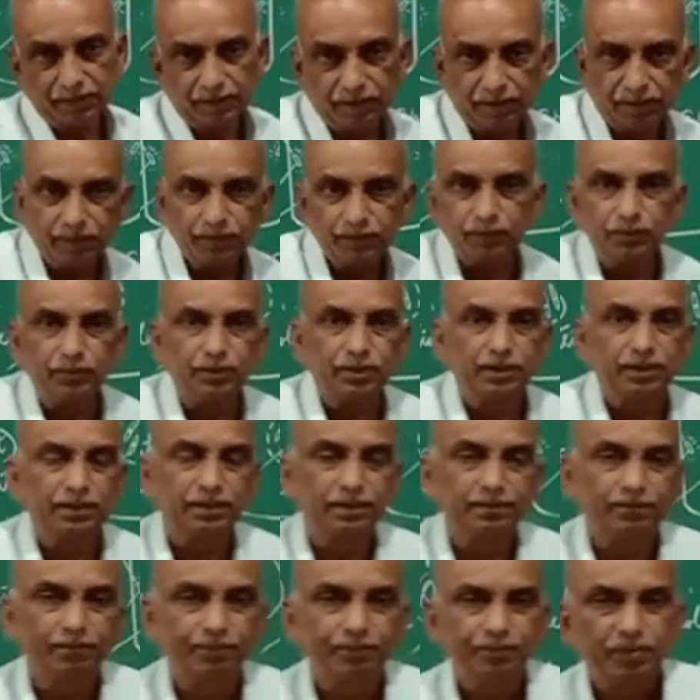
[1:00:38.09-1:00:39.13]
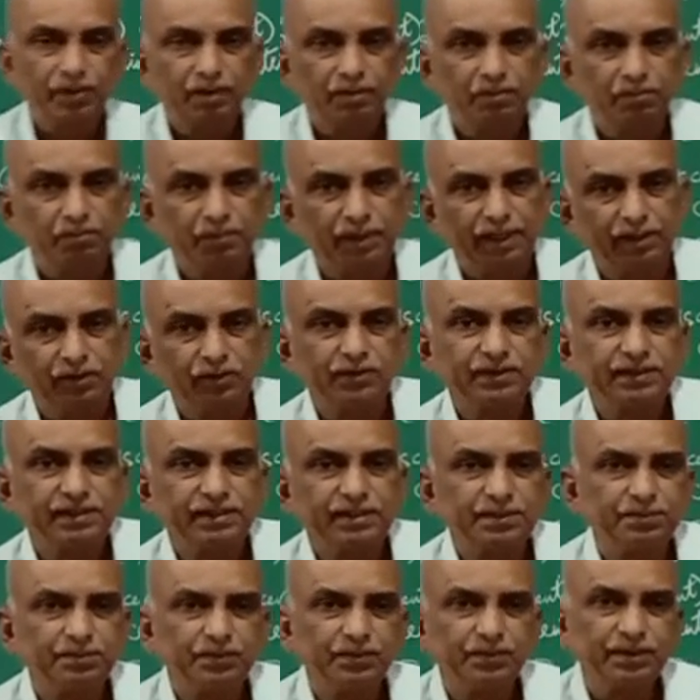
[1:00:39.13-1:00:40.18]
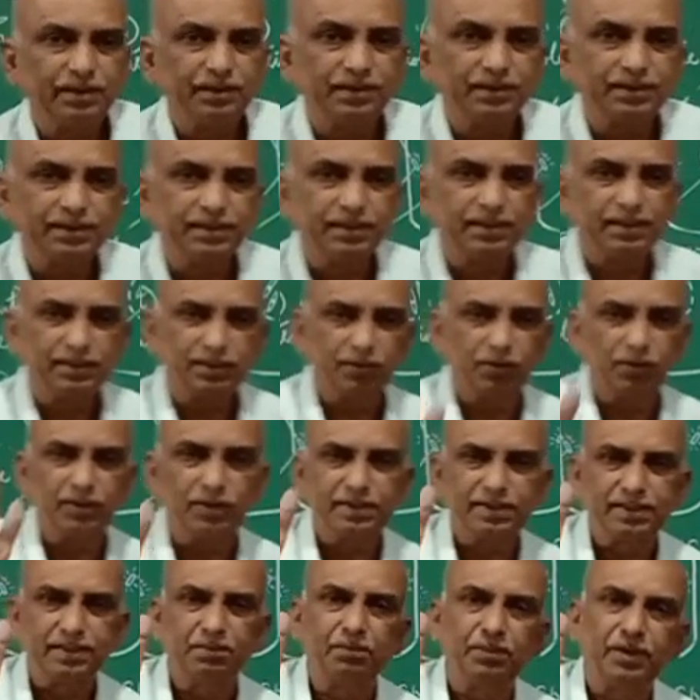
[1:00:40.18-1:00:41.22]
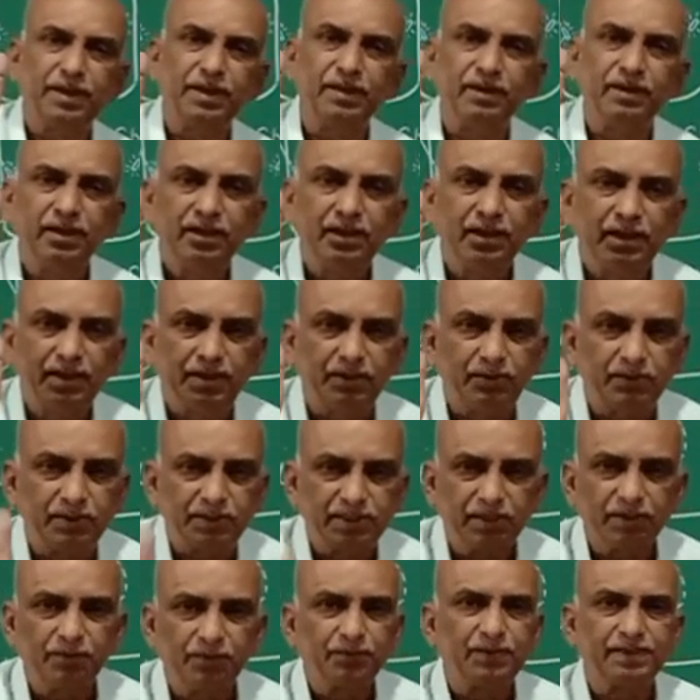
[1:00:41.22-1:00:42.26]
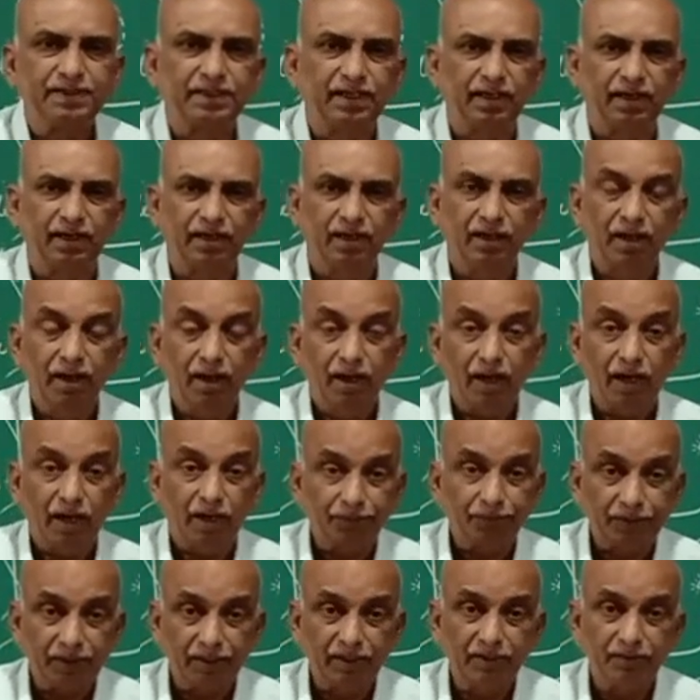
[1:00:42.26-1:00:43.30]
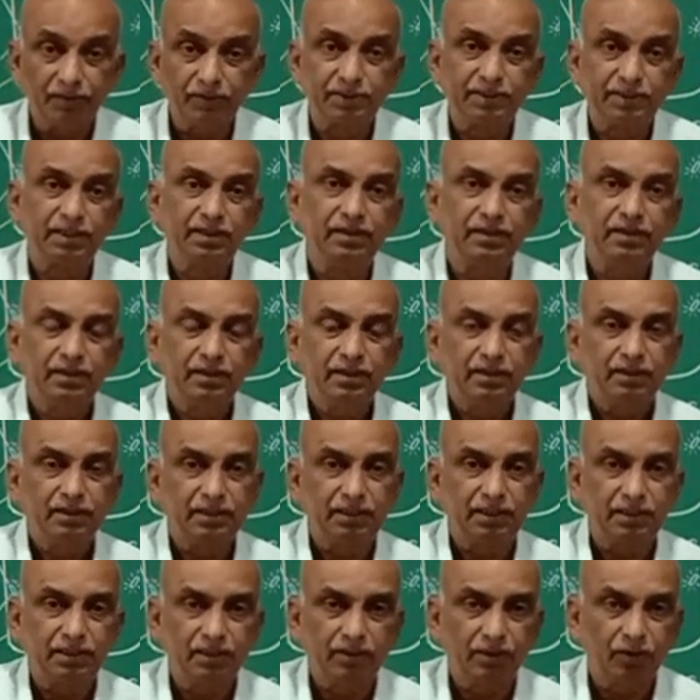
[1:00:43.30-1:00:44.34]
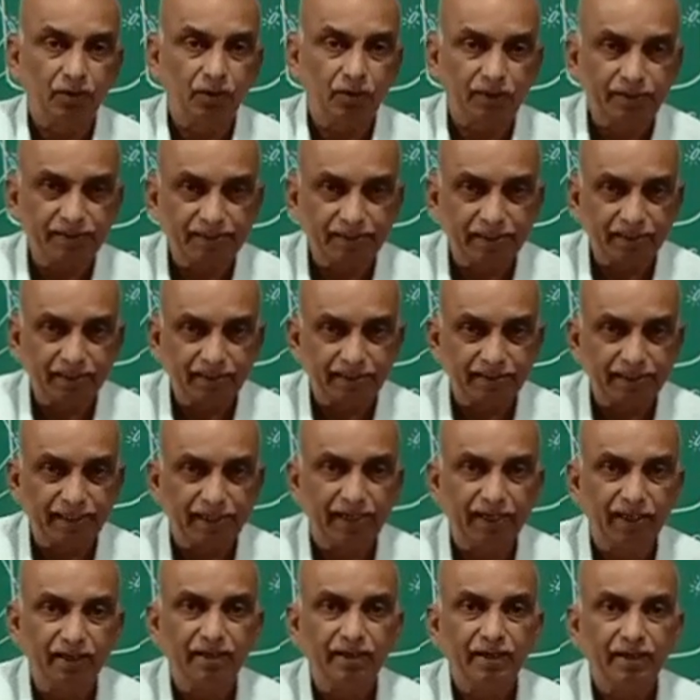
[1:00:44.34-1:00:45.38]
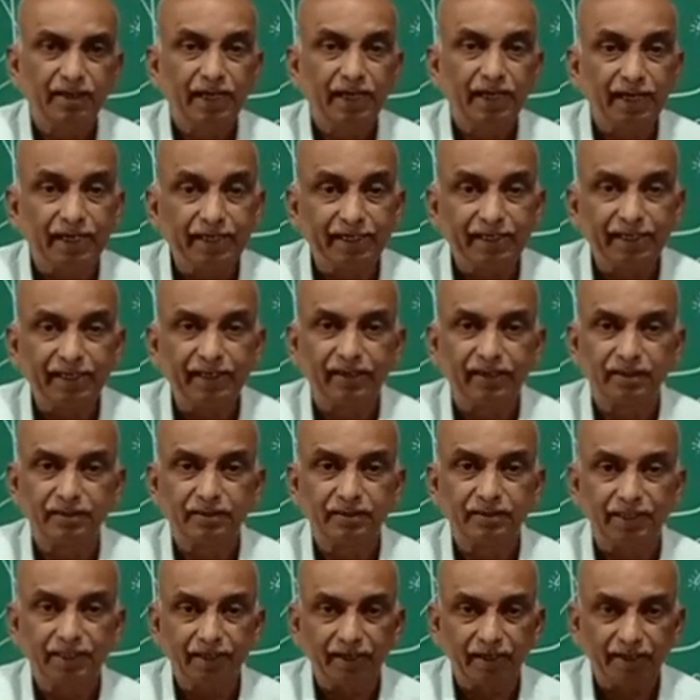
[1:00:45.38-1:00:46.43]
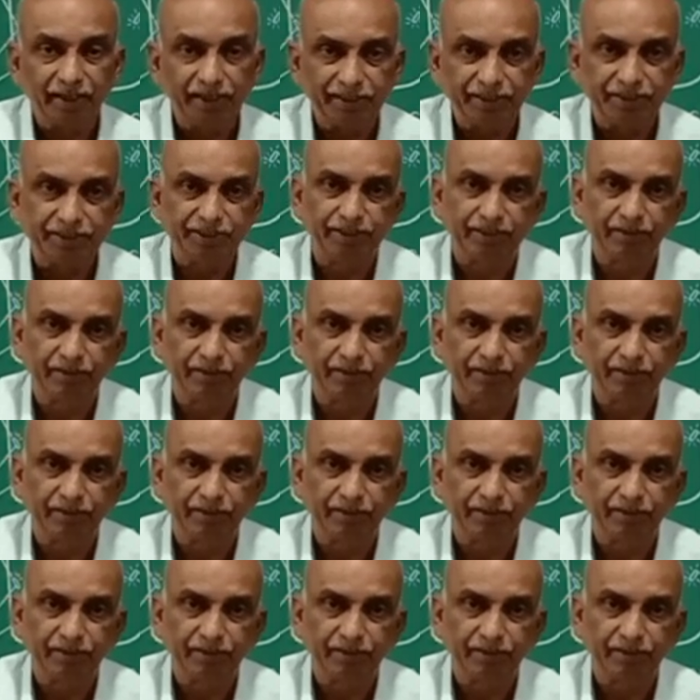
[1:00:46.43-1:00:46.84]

So the mitosis means it is not simply division of the cell. After division, the daughter cells again attain, they reach,